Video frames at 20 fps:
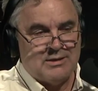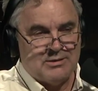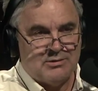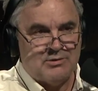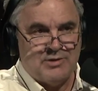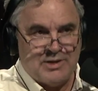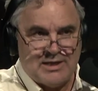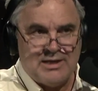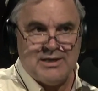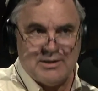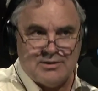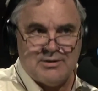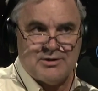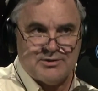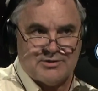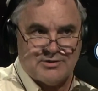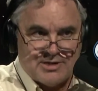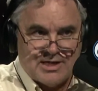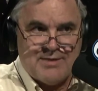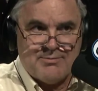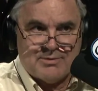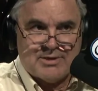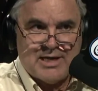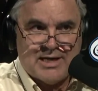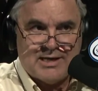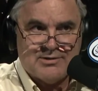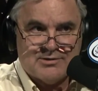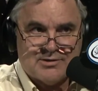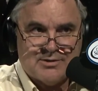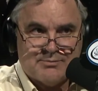Do they get the same
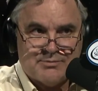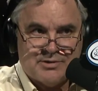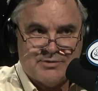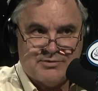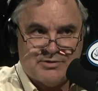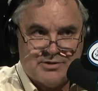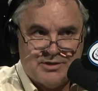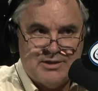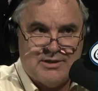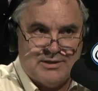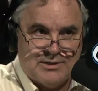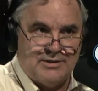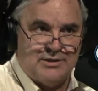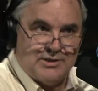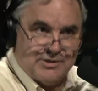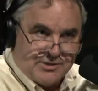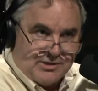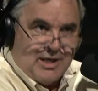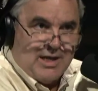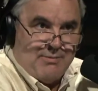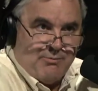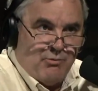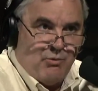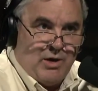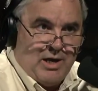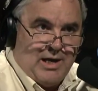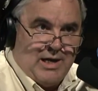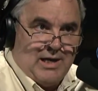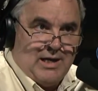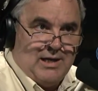concept of sin in the same
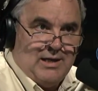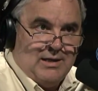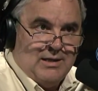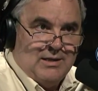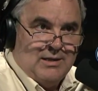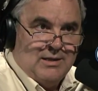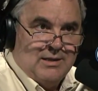way?